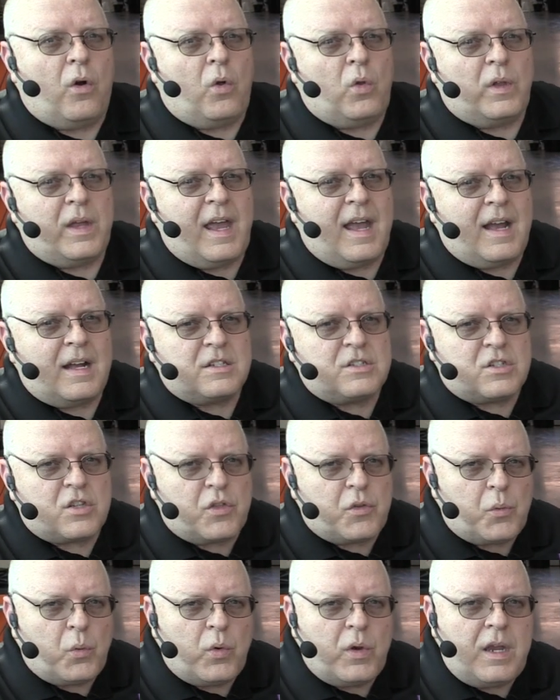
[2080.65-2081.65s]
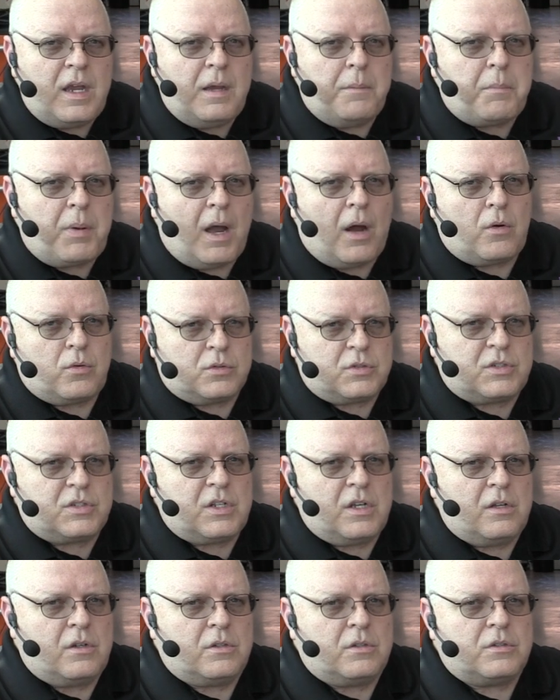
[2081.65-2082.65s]
only has 3 pouch
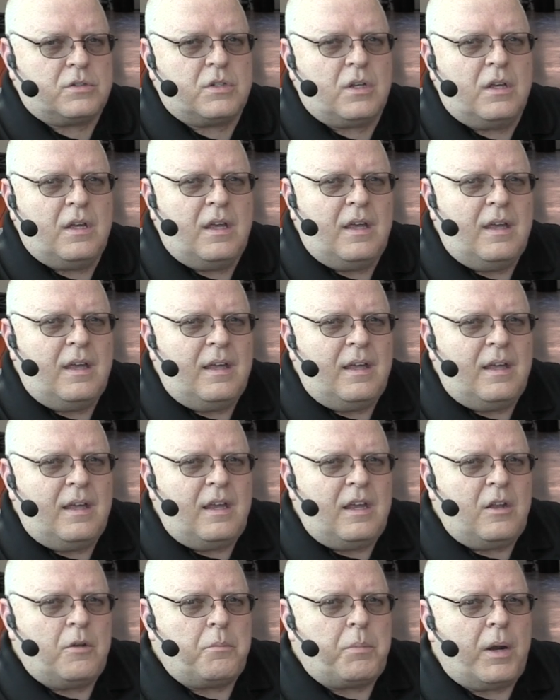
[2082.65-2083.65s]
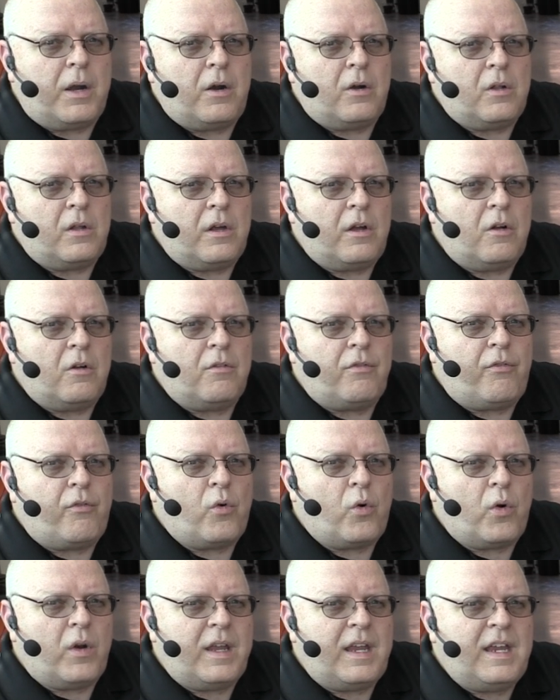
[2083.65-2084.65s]
cells in parallel
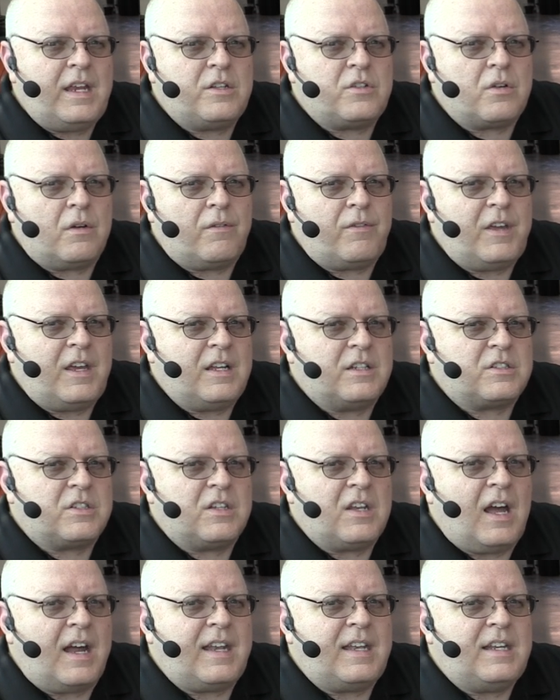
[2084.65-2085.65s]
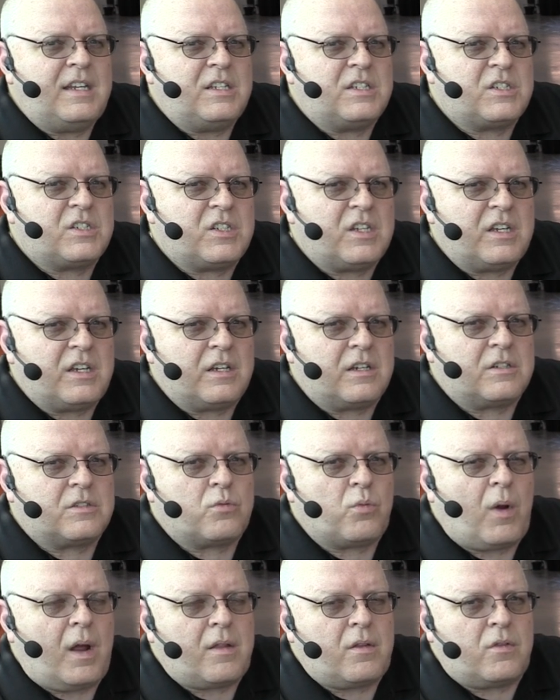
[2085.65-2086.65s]
for each of its
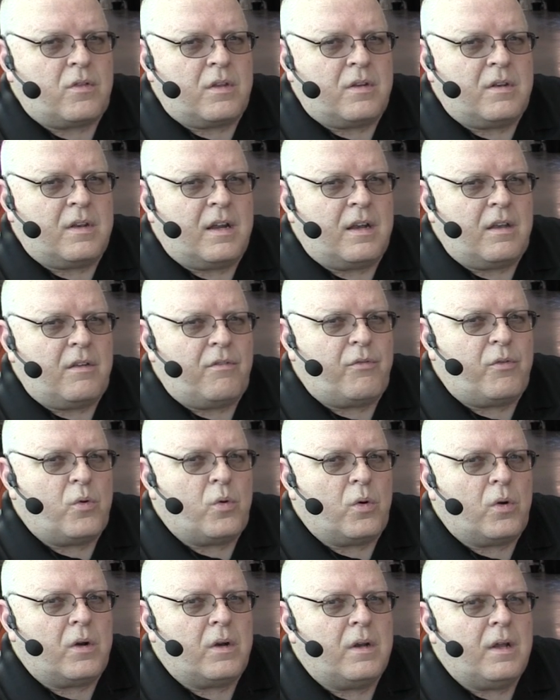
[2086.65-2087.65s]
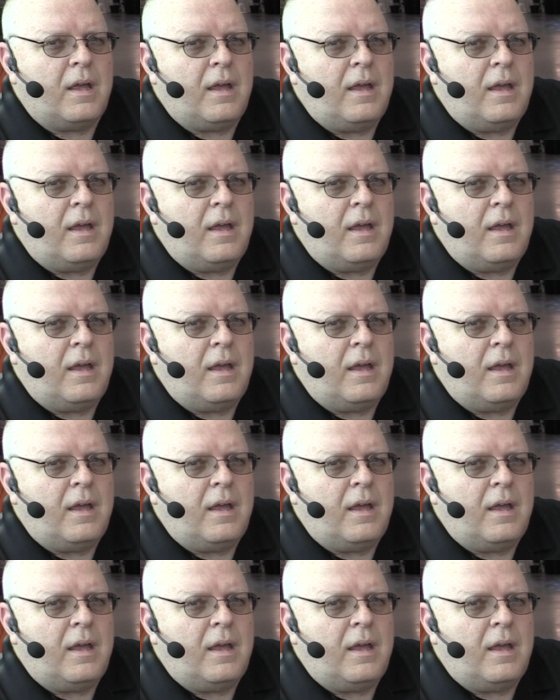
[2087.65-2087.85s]
96 rather than 94